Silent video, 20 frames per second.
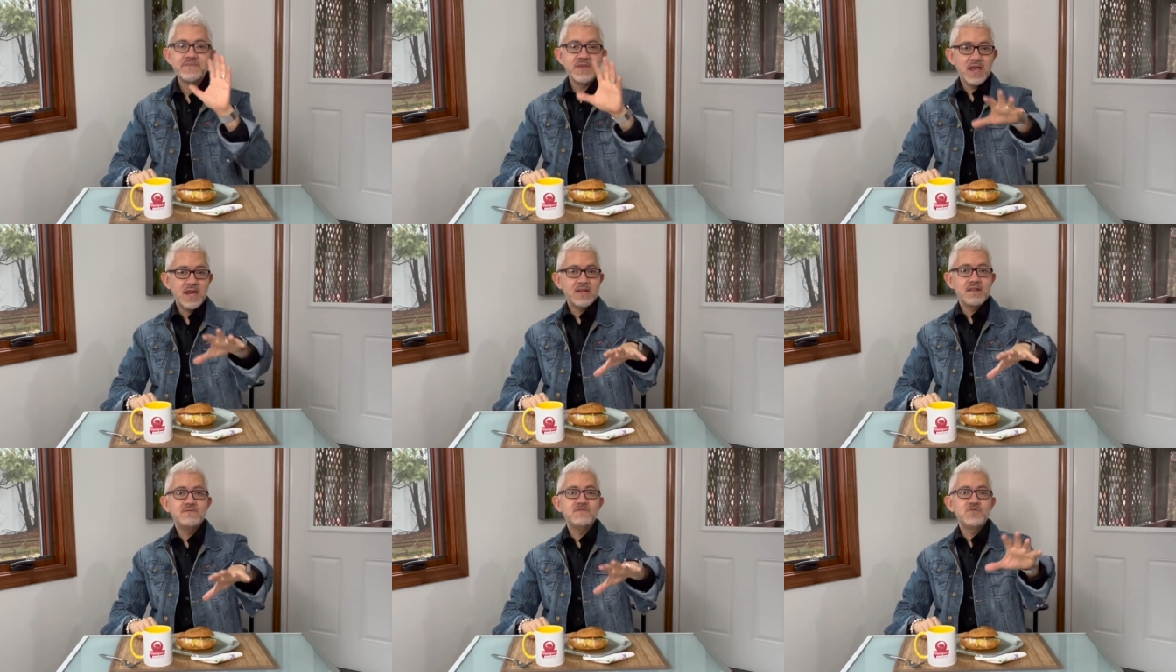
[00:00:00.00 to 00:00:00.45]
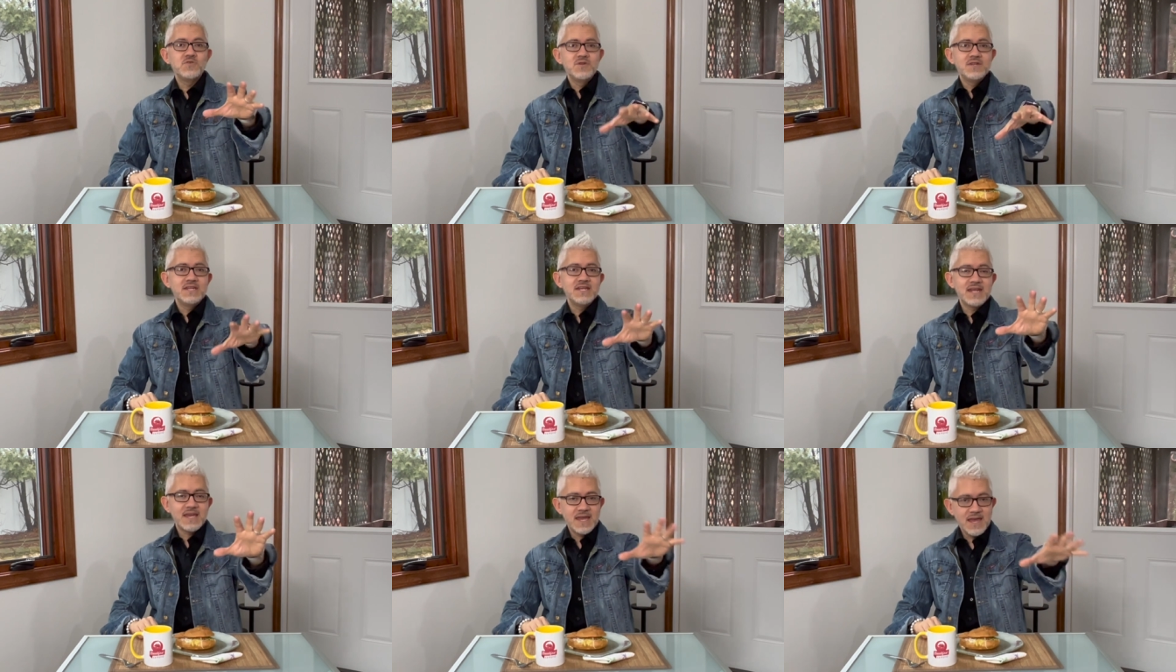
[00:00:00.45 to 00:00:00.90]
And if you
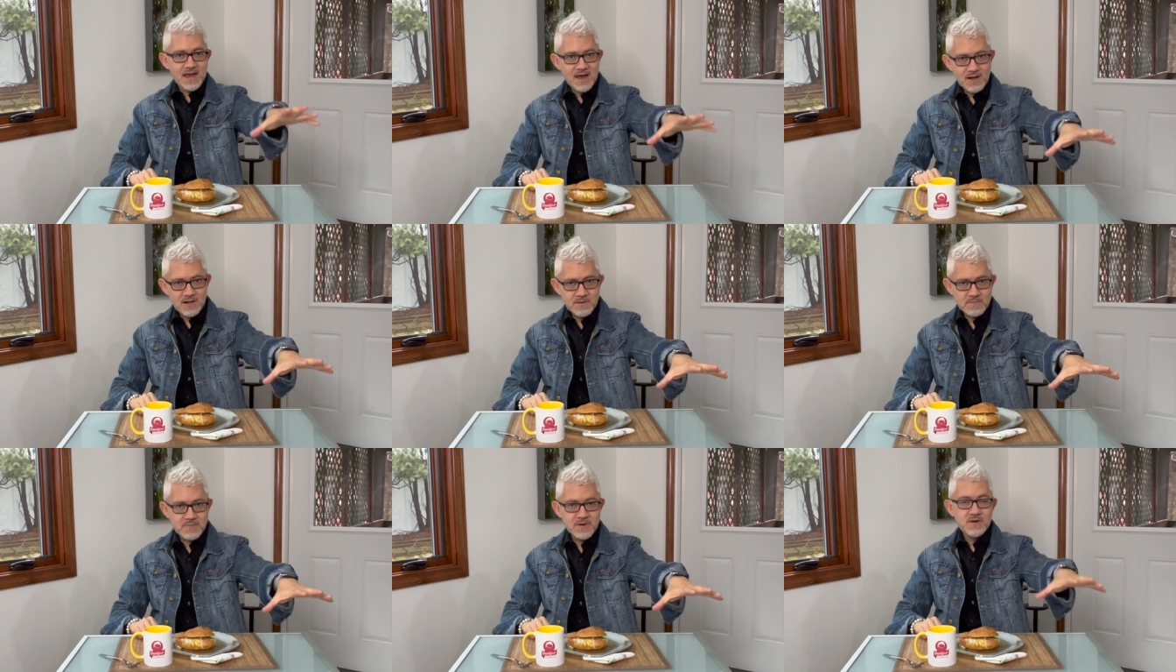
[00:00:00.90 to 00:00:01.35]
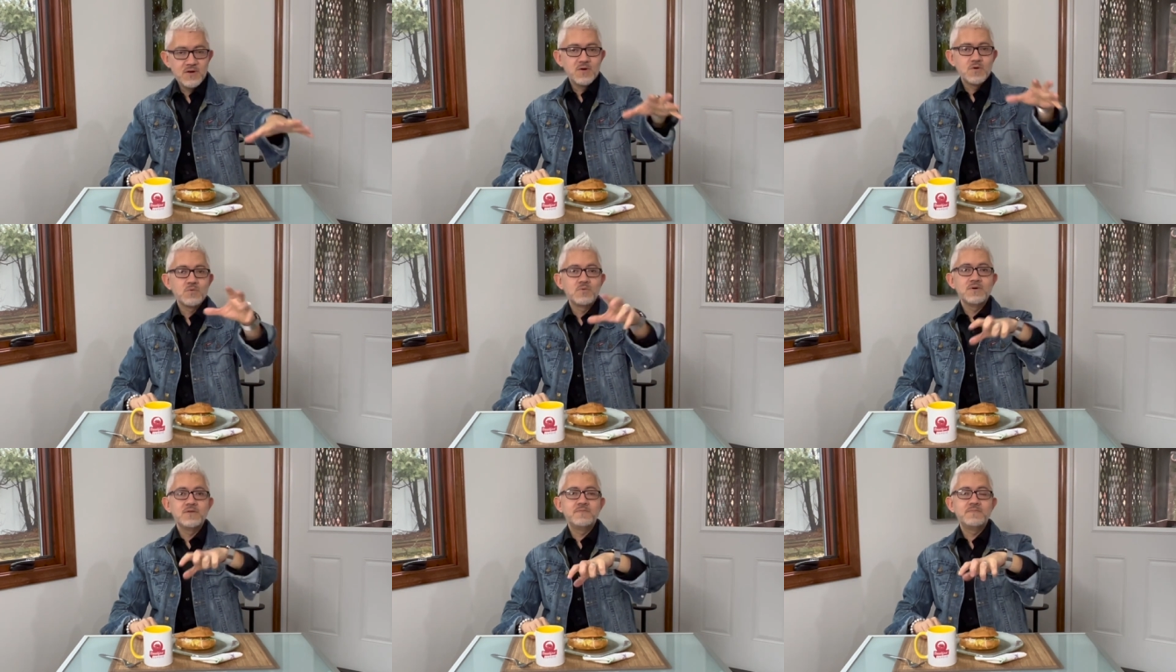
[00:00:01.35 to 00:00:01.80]
need help
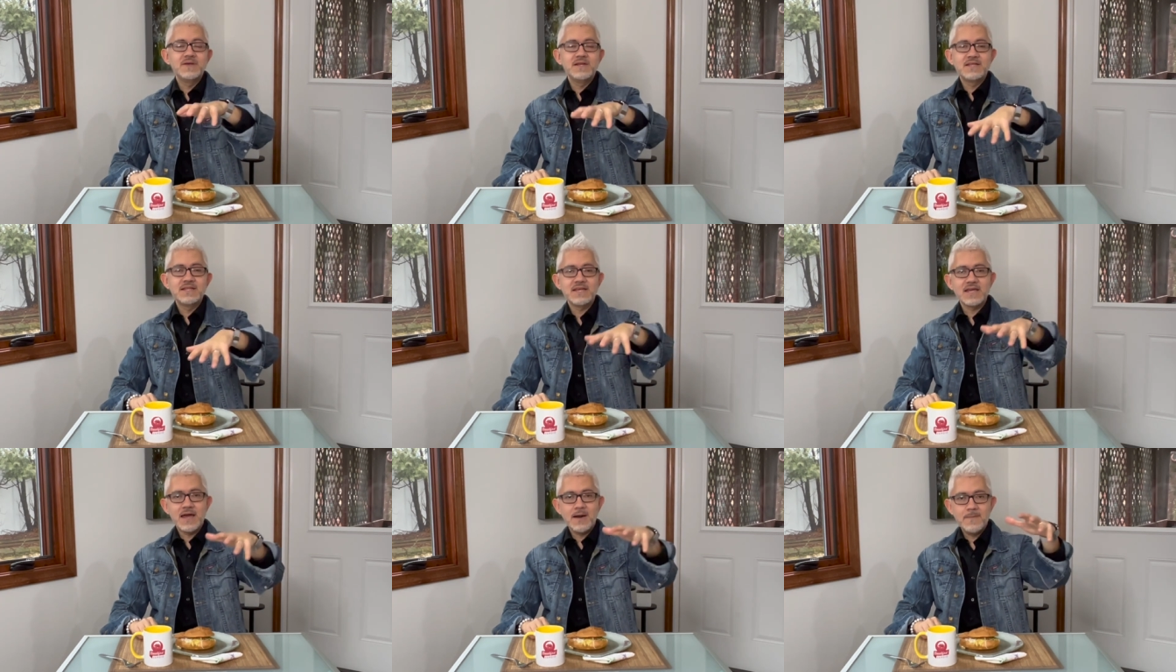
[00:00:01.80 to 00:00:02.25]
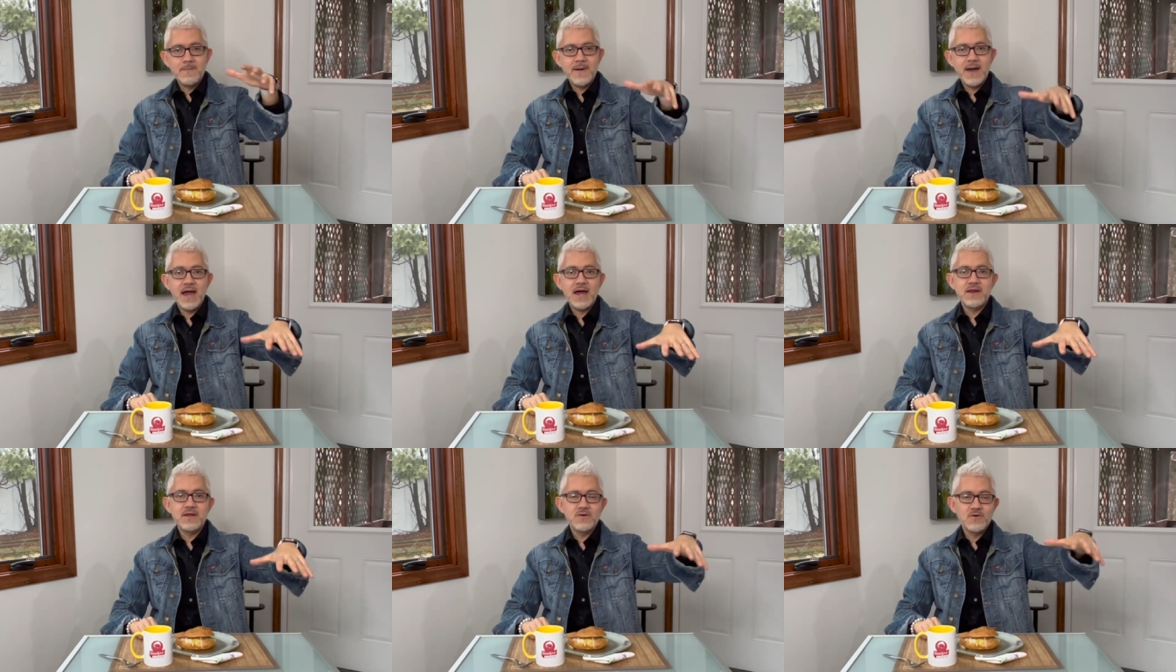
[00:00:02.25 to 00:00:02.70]
with building a
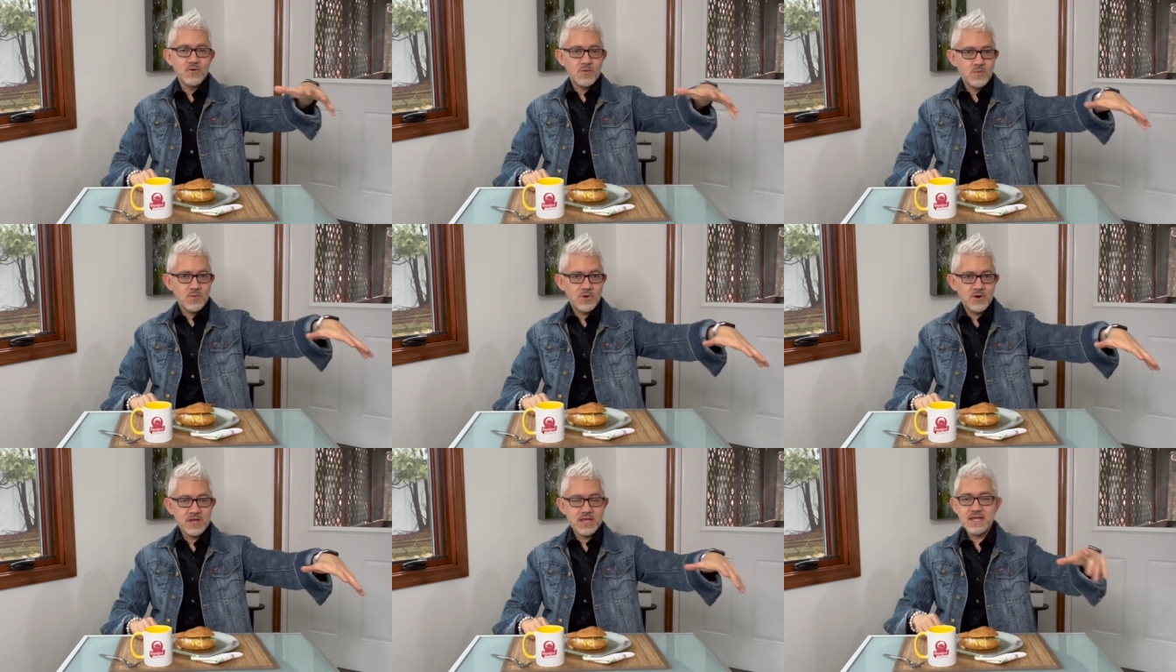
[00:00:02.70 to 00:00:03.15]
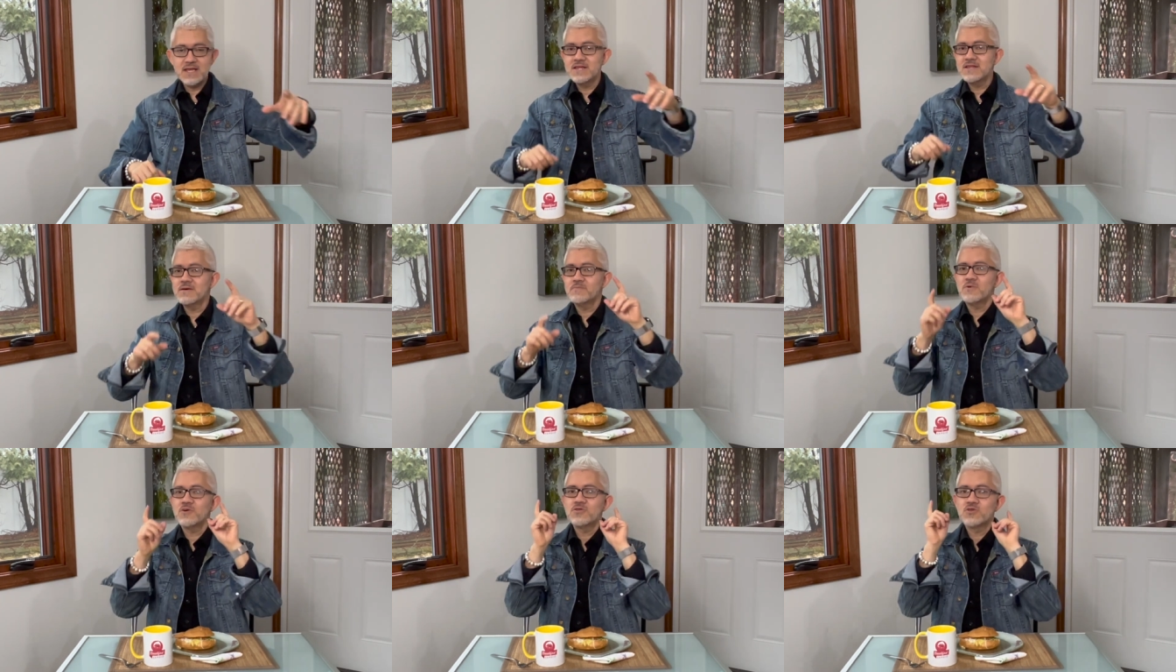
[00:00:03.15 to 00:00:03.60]
body of work, in
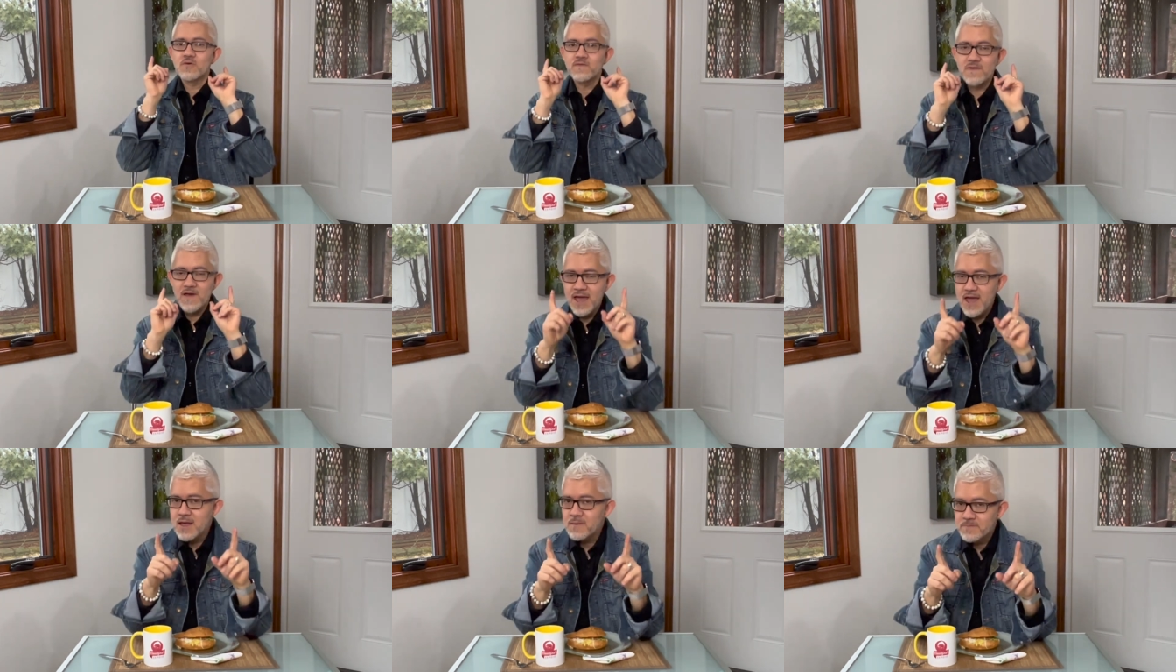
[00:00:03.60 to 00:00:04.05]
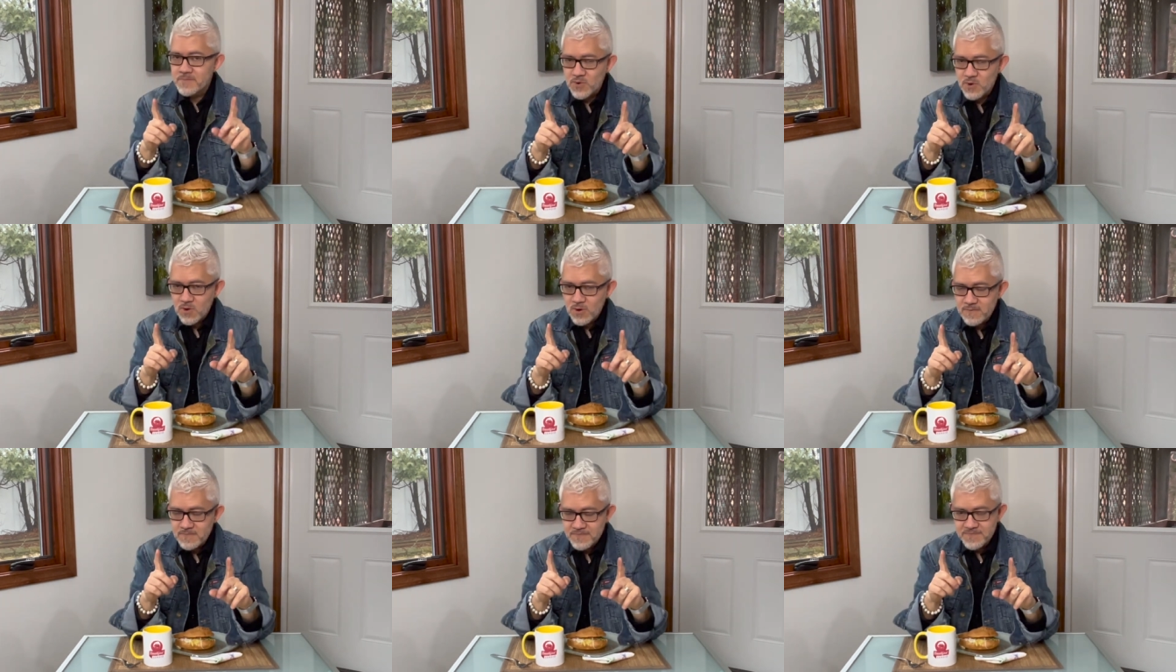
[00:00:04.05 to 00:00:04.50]
the month of
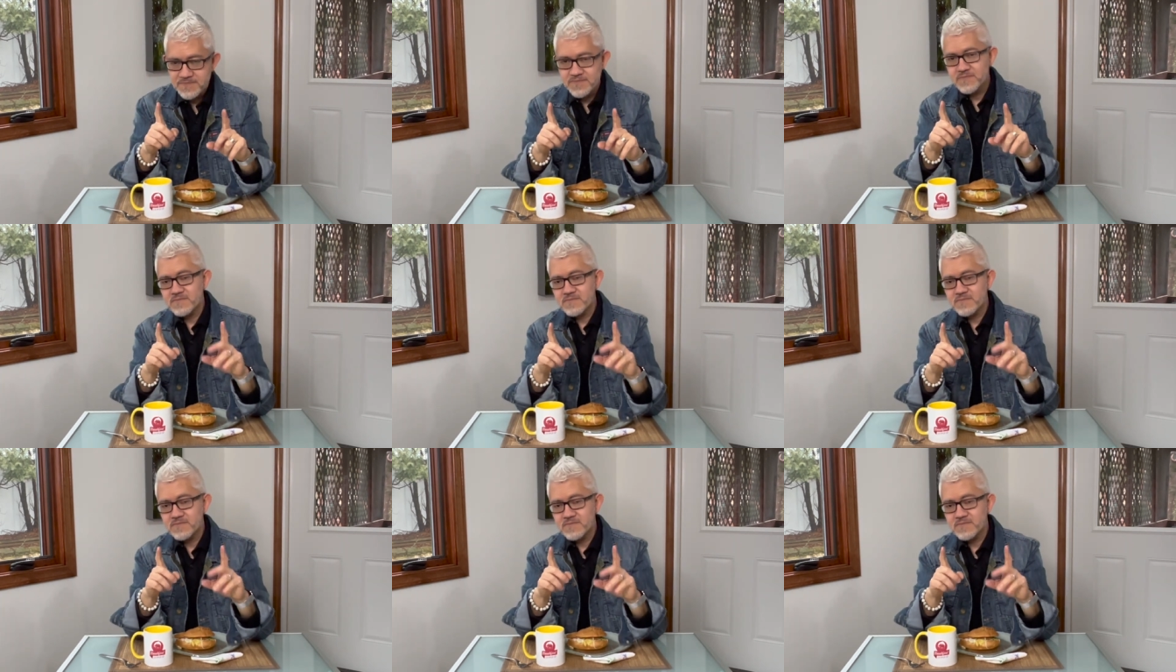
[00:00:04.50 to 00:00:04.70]
April,